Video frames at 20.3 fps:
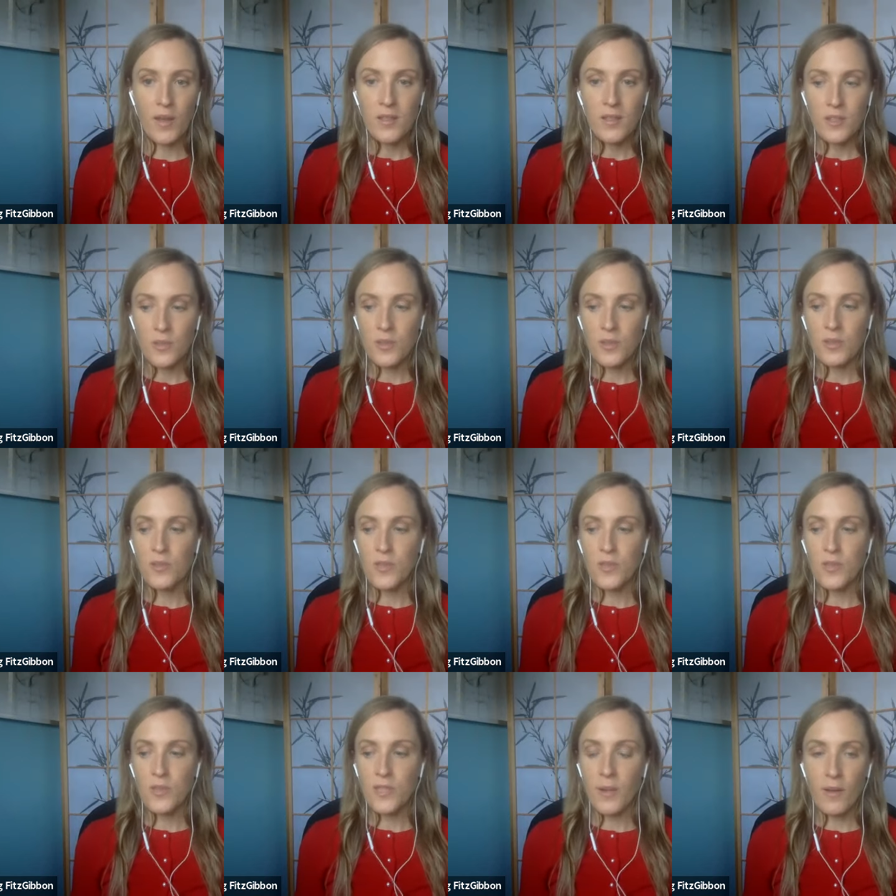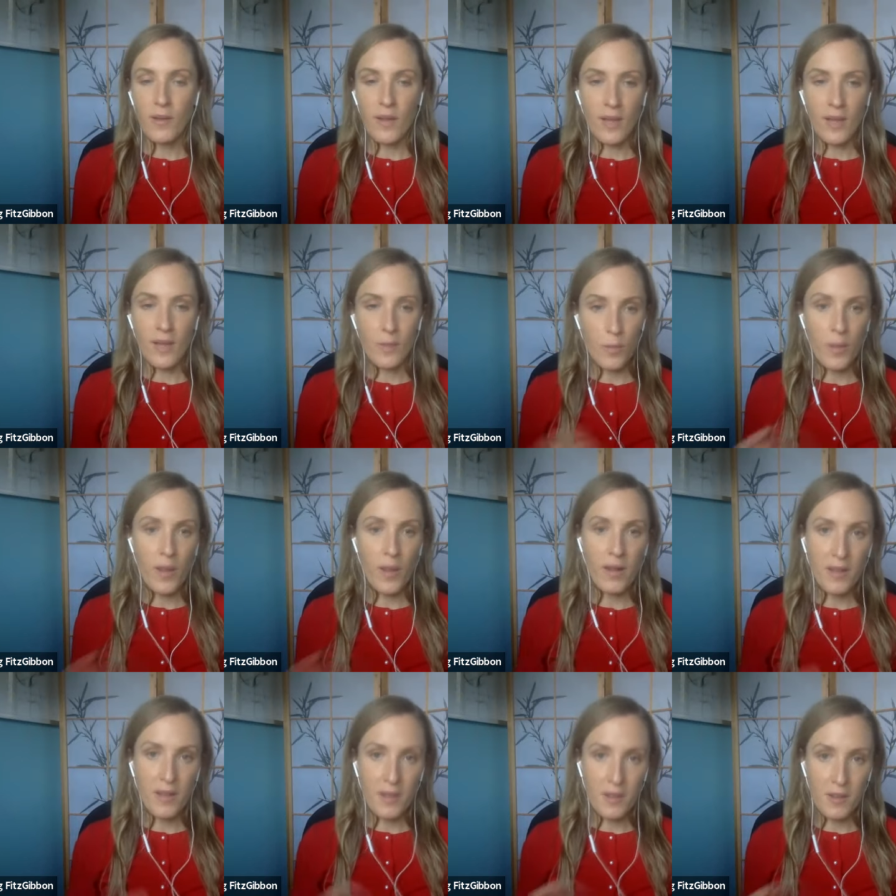So it's really about like
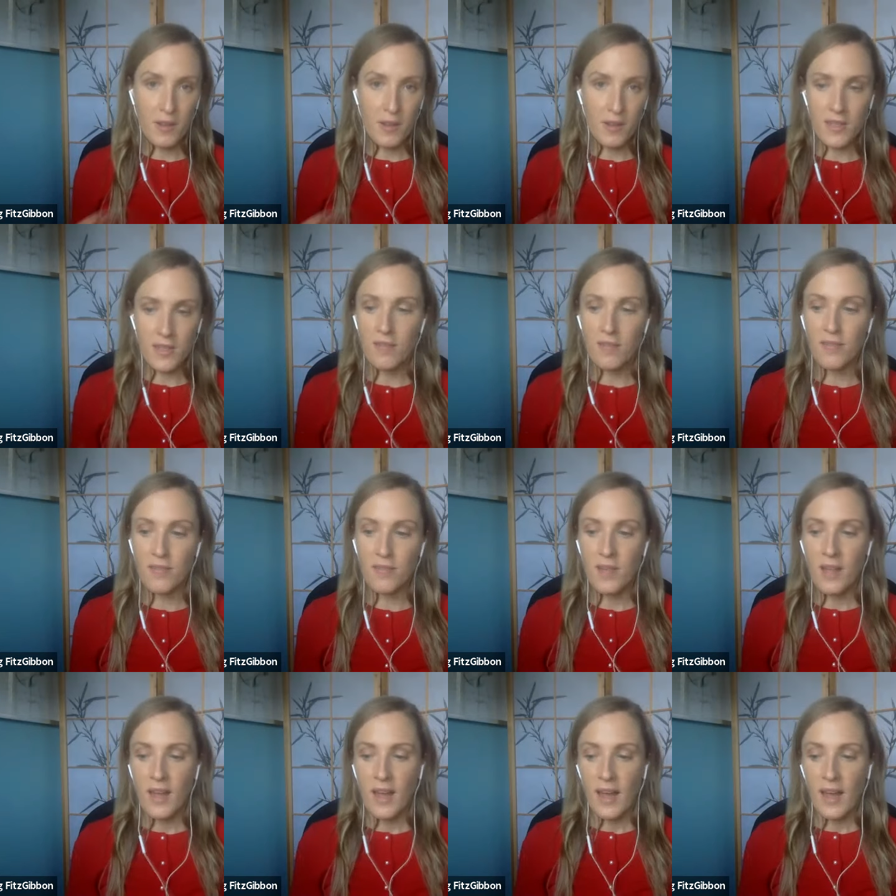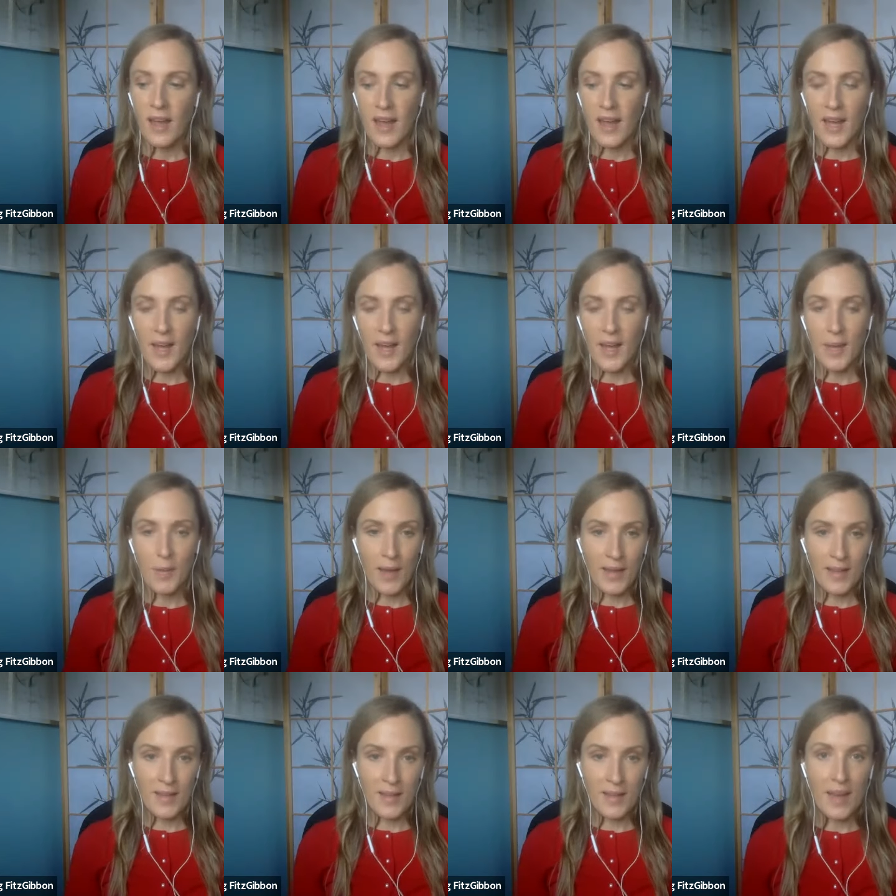preparing yourself, and
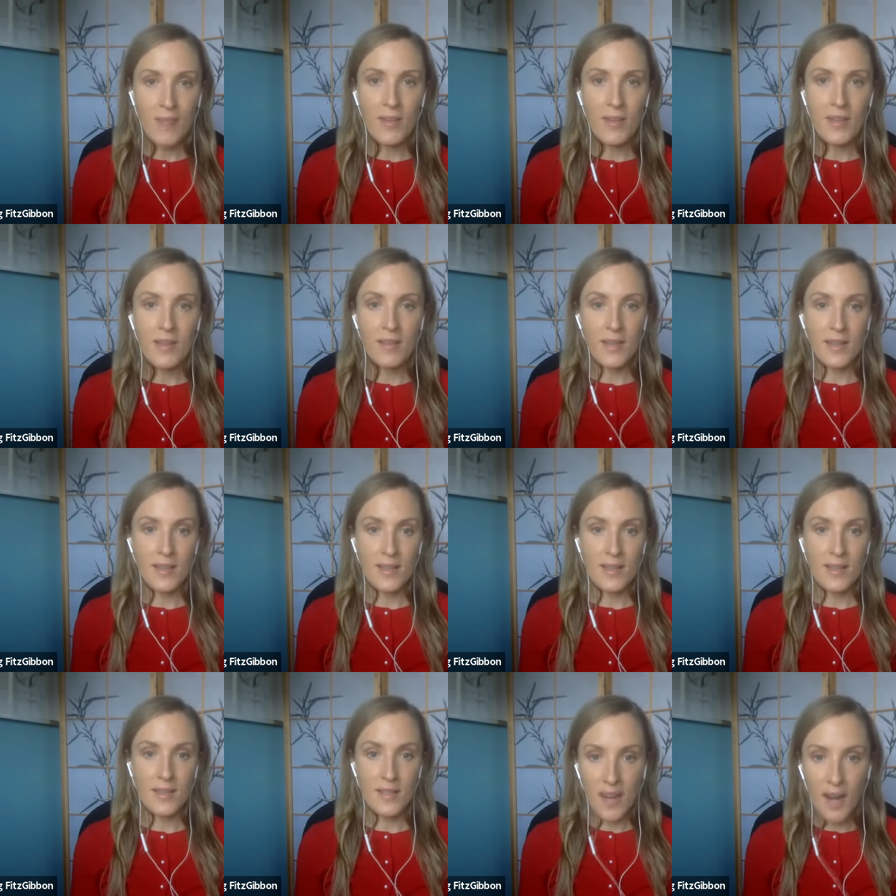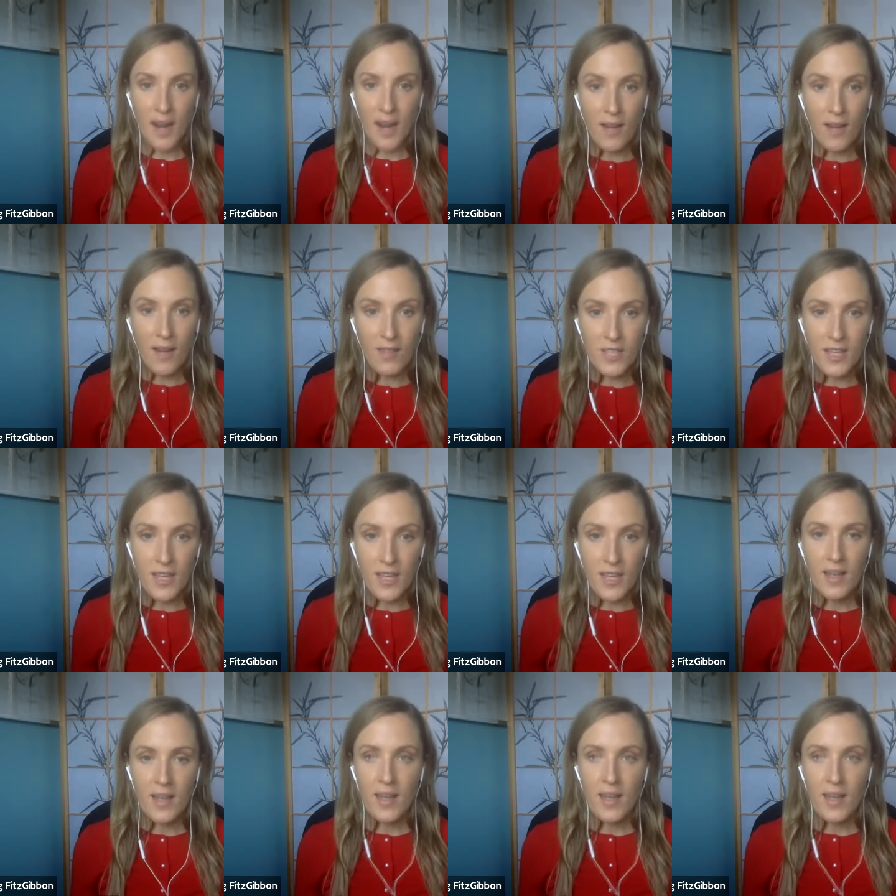having like the start of the
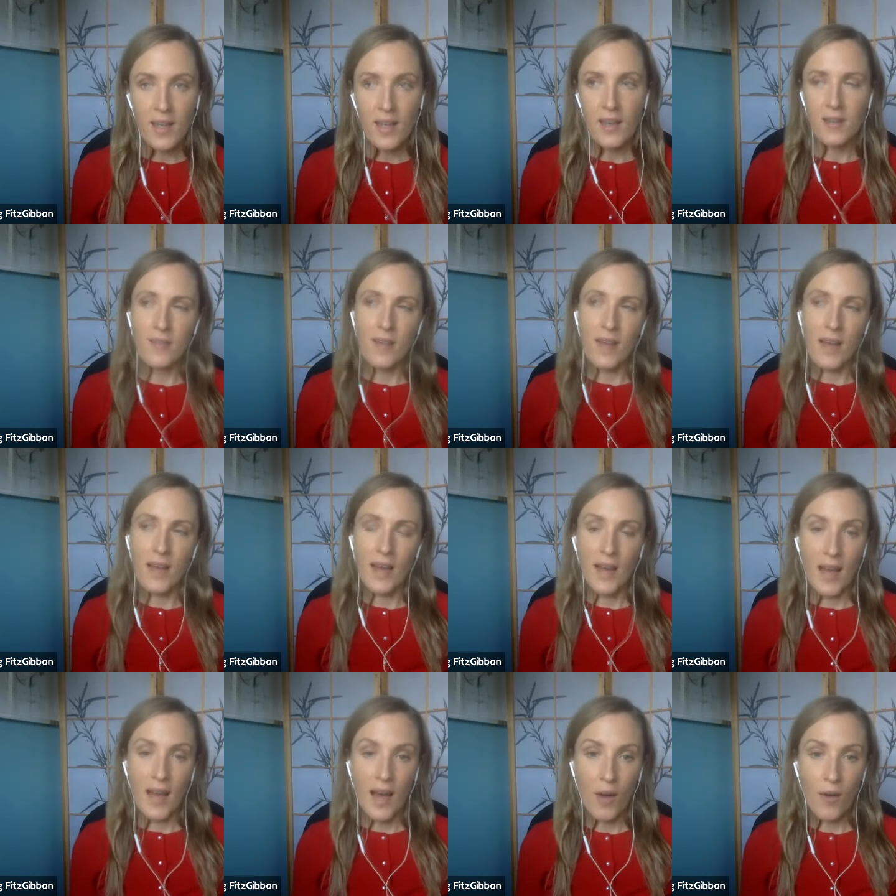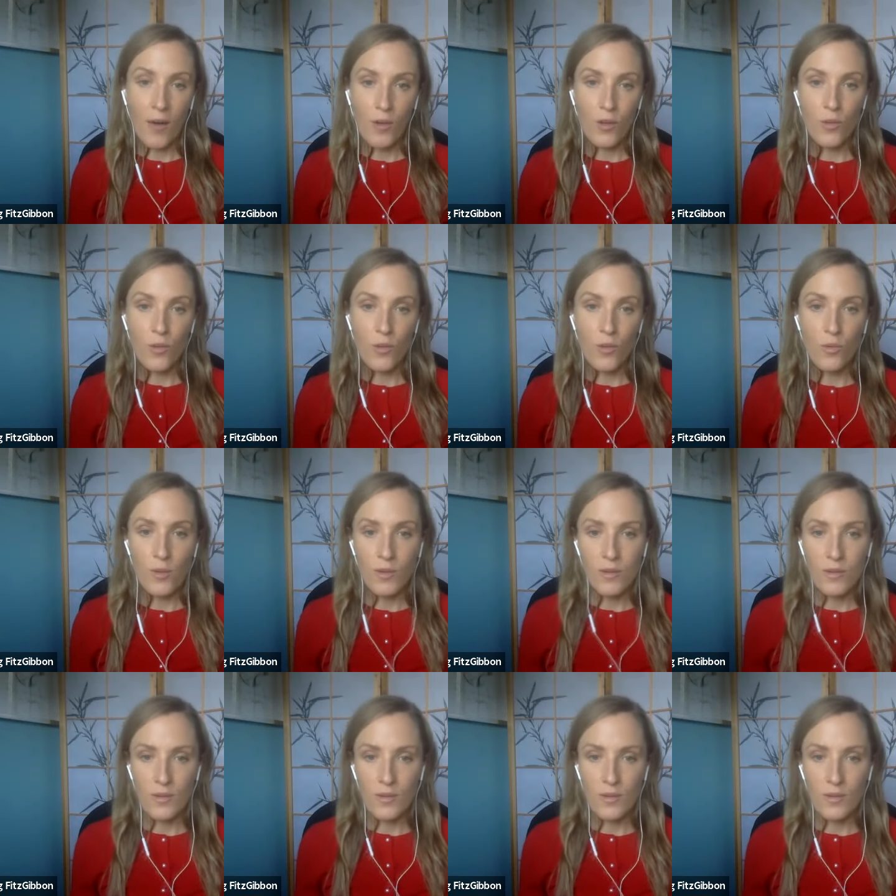day kind of how you